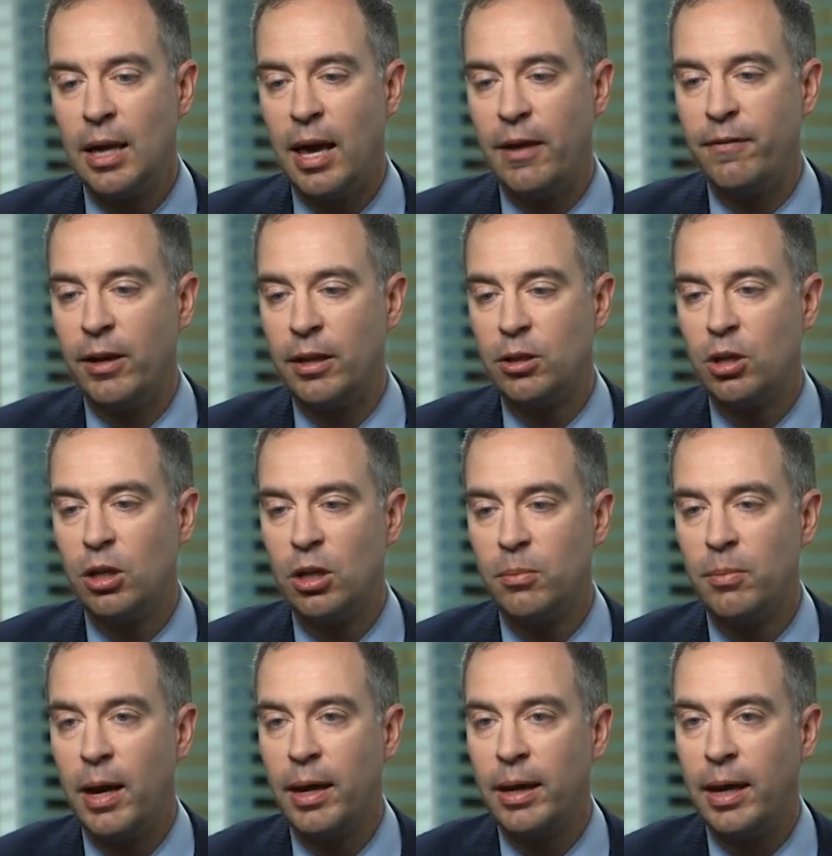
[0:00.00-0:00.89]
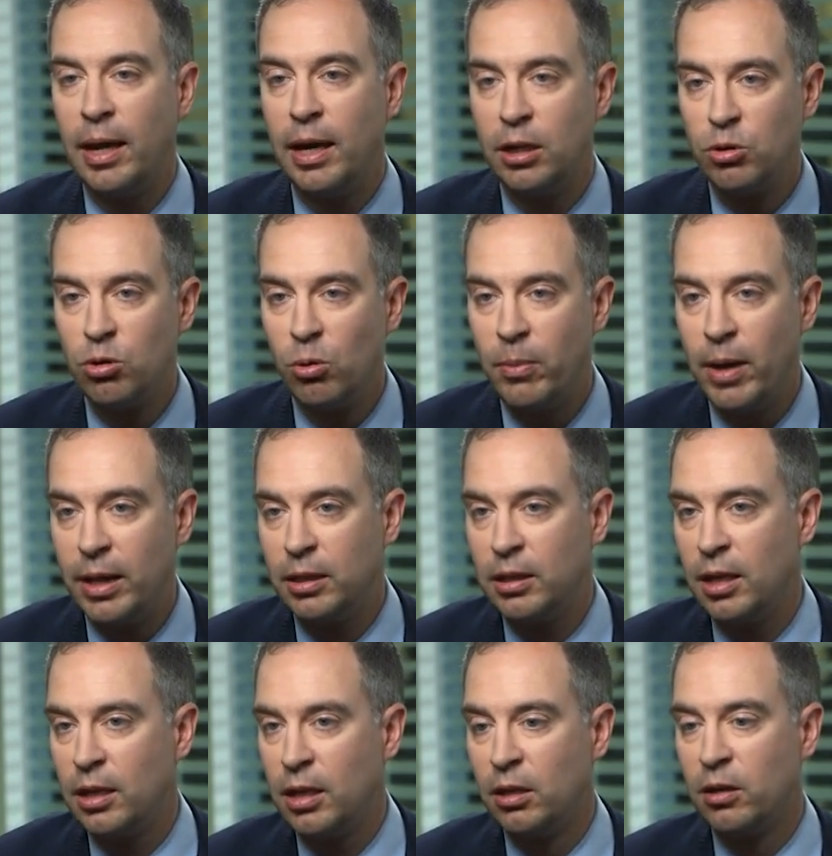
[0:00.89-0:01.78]
affected by
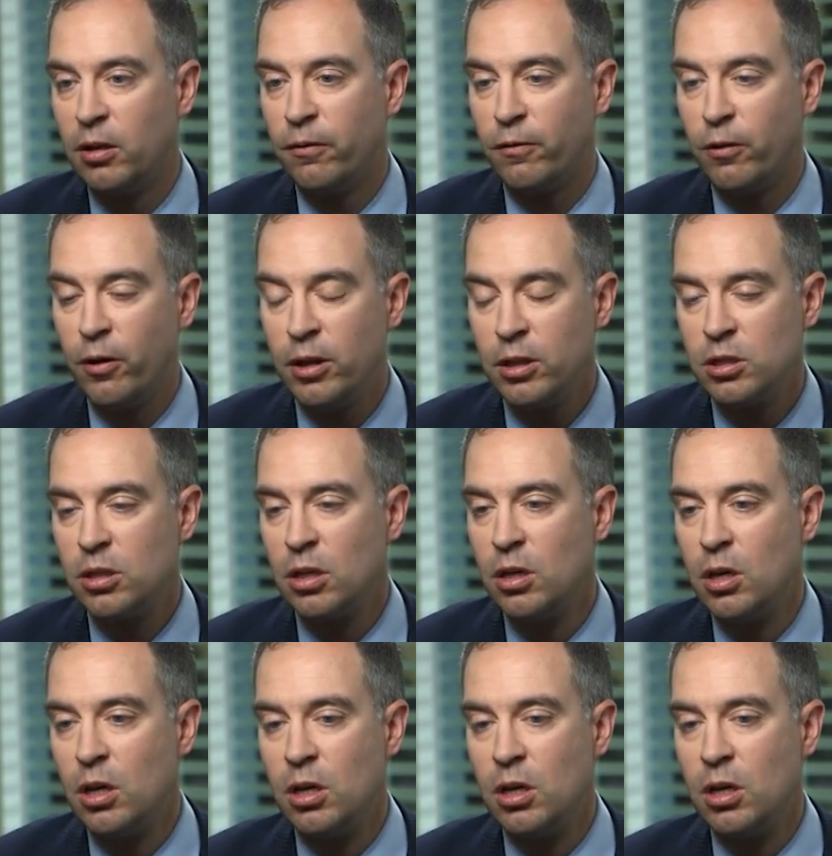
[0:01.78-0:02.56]
electromagnetic interference.